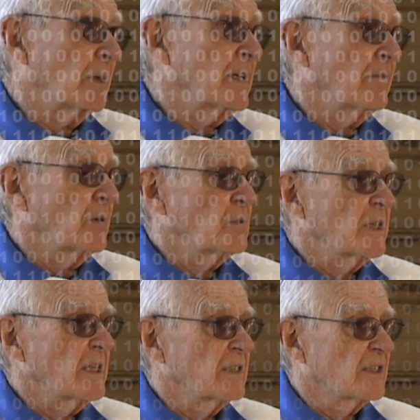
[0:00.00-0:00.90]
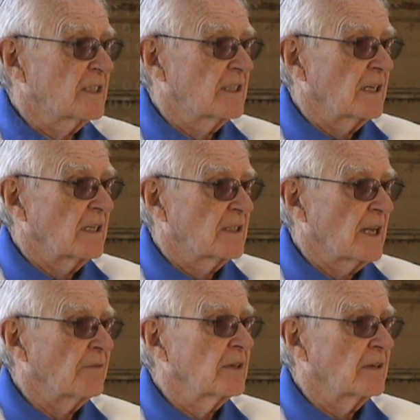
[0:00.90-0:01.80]
believe it was either
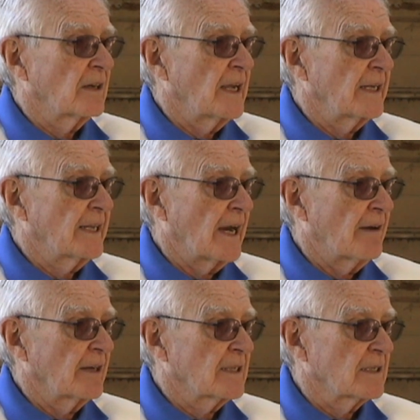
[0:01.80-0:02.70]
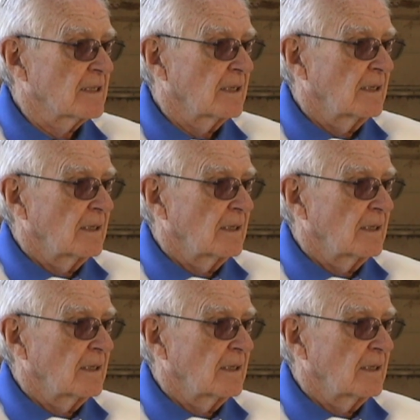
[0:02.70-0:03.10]
7 or 8 characters.